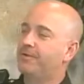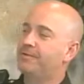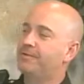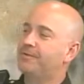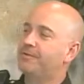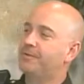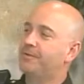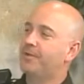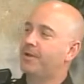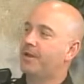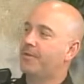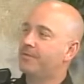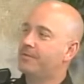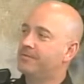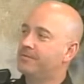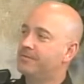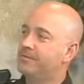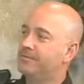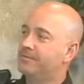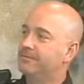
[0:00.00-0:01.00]
to your
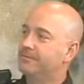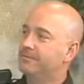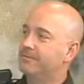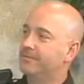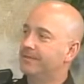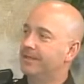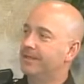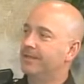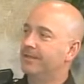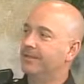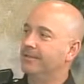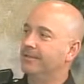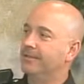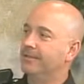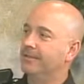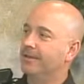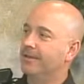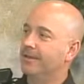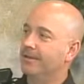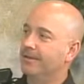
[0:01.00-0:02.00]
neighbors And
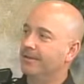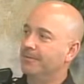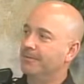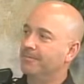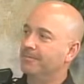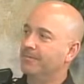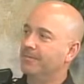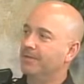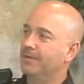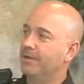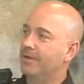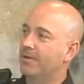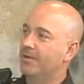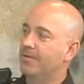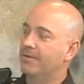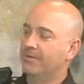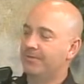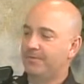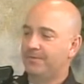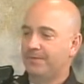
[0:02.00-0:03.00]
you
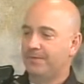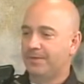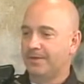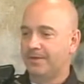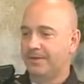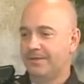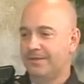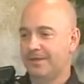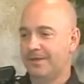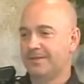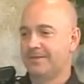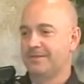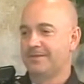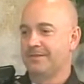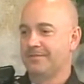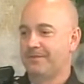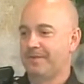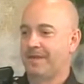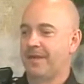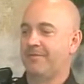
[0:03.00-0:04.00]
know, if
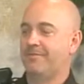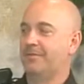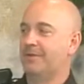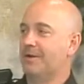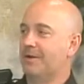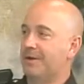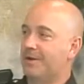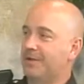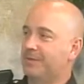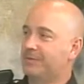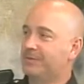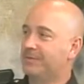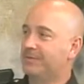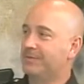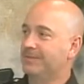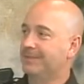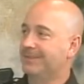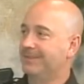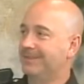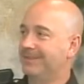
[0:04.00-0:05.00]
if you have dogs,
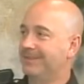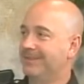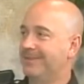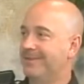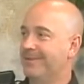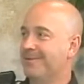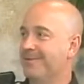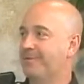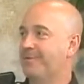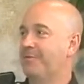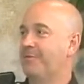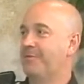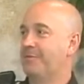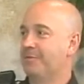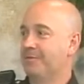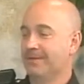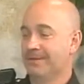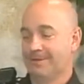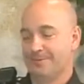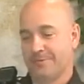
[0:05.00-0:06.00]
you know,
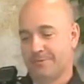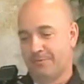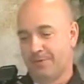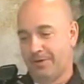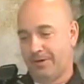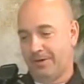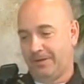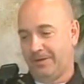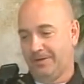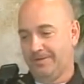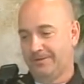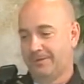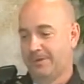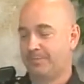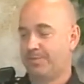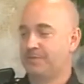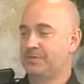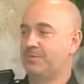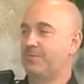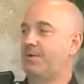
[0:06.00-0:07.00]
and they're barking, don't
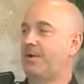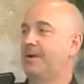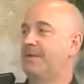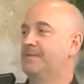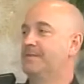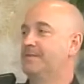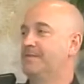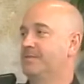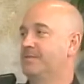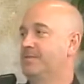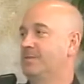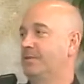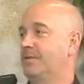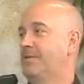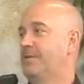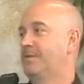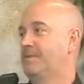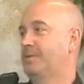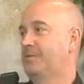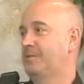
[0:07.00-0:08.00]
be surprised if someone
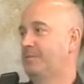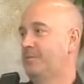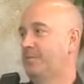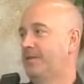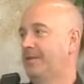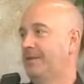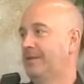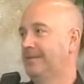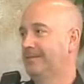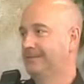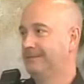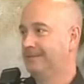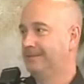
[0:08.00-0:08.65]
calls and complains.